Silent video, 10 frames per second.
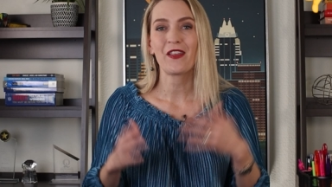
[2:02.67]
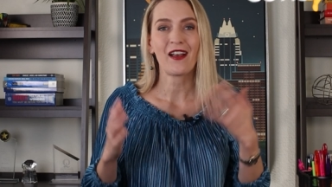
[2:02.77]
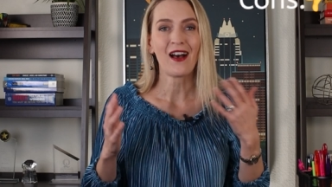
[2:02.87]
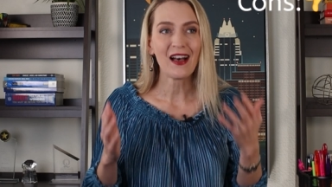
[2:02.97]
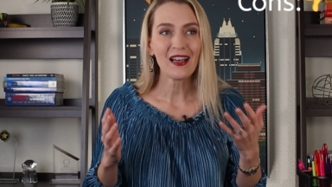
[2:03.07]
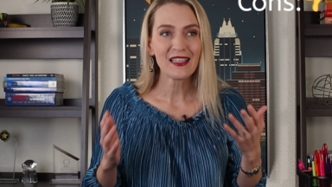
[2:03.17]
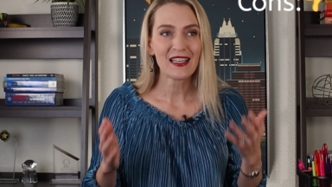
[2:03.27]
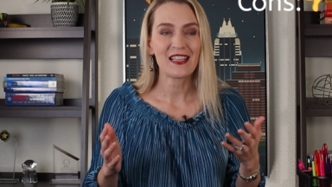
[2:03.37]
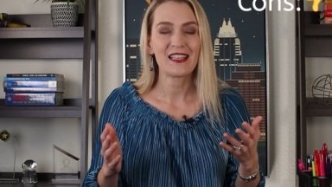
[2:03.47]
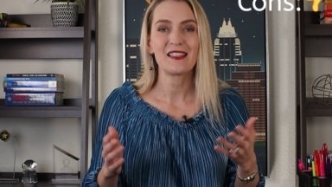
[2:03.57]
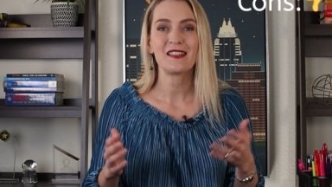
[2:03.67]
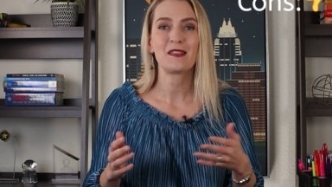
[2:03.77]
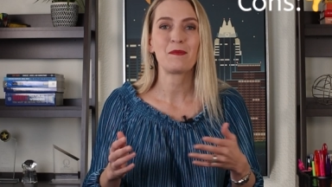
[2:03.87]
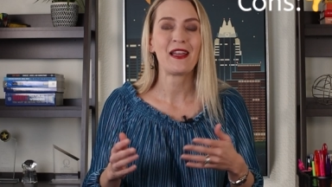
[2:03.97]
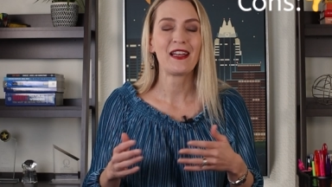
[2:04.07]
con
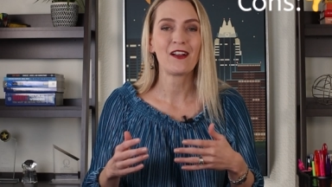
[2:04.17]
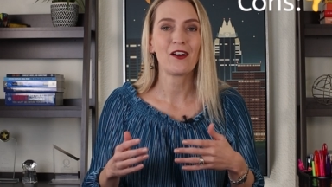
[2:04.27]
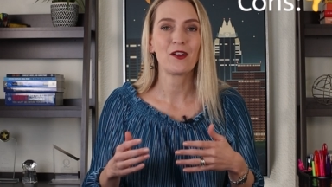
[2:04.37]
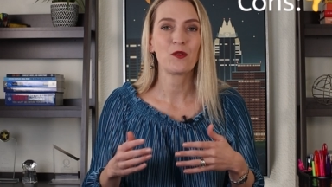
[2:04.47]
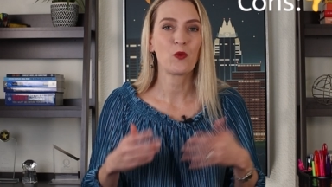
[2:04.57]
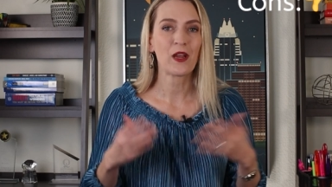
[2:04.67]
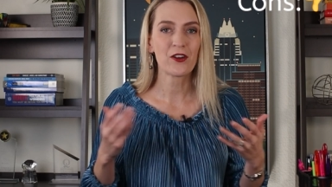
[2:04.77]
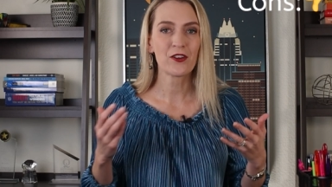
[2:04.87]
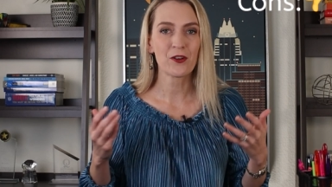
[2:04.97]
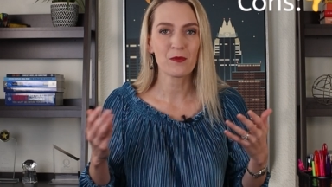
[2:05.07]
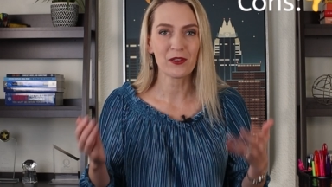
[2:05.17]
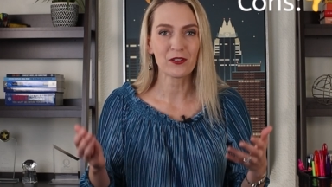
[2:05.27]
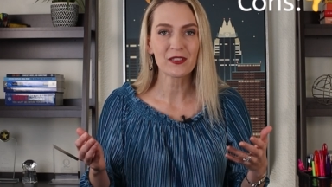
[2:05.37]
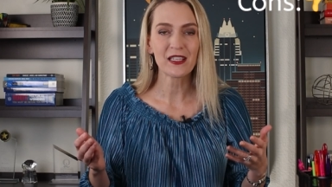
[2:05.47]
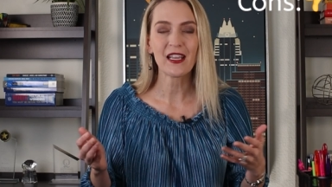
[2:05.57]
is, depending on where you're
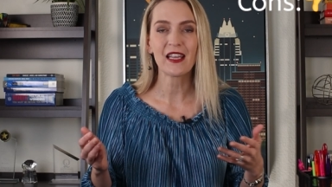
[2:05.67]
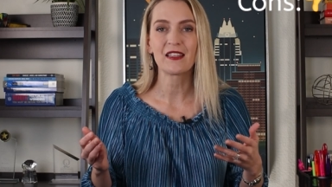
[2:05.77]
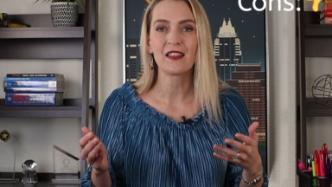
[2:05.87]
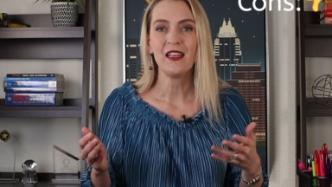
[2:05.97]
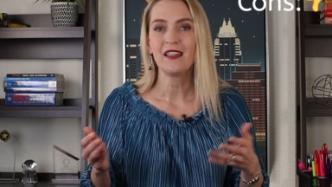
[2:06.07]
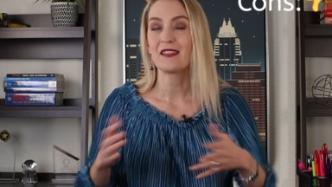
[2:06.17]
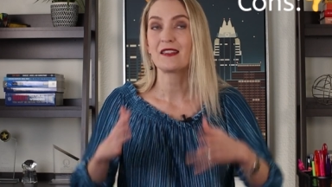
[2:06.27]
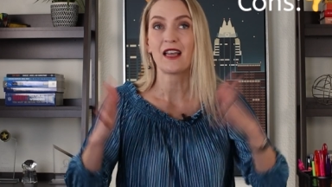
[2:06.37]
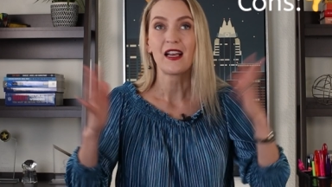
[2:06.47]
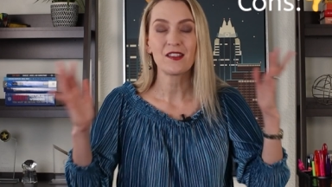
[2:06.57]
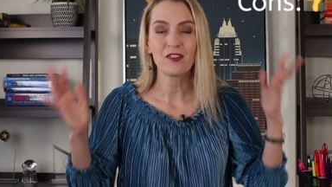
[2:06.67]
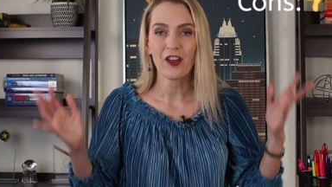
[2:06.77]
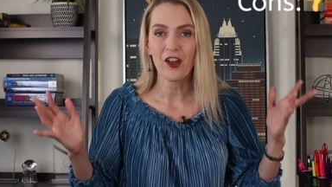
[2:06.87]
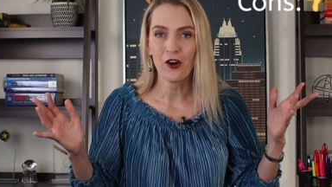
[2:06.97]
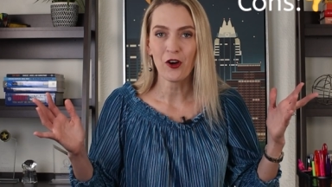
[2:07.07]
building and the size of
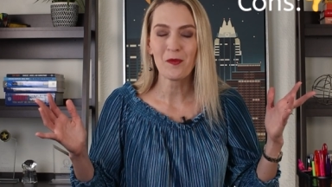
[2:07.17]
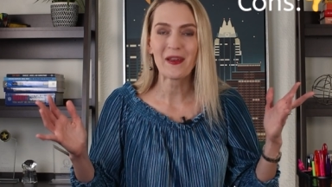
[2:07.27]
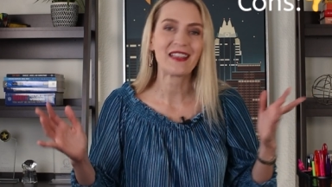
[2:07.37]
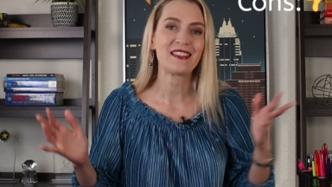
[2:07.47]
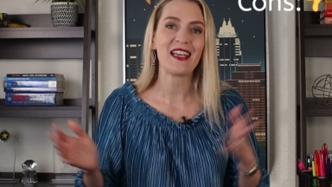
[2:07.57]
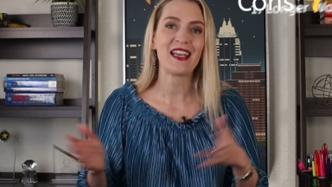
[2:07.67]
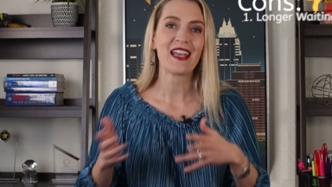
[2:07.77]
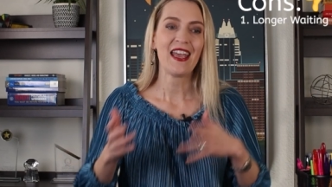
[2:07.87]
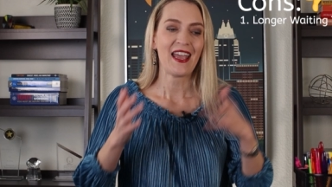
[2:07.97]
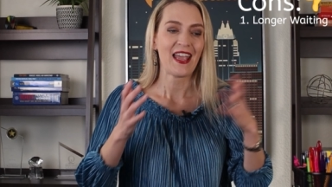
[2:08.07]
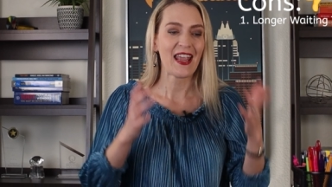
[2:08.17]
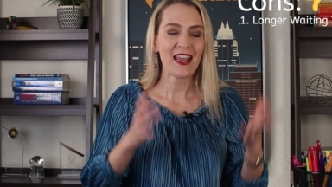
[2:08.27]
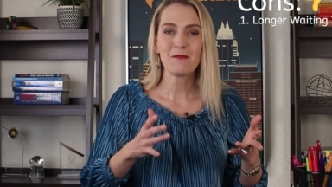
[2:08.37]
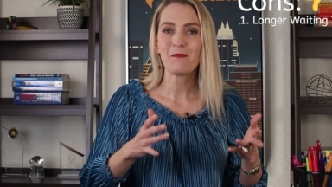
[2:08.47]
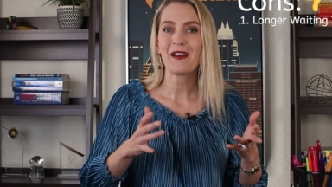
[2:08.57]
the home, it could take
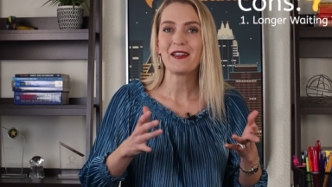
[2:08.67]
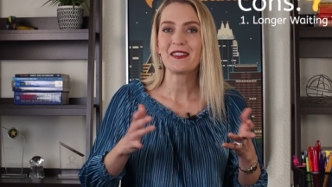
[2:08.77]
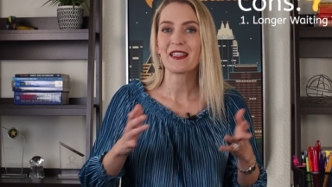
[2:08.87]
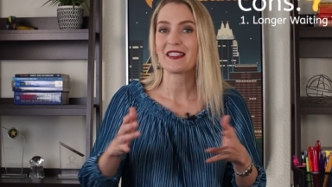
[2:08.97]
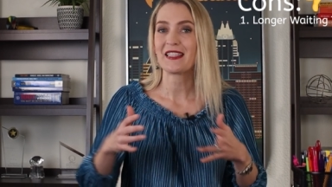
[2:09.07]
eight months, it could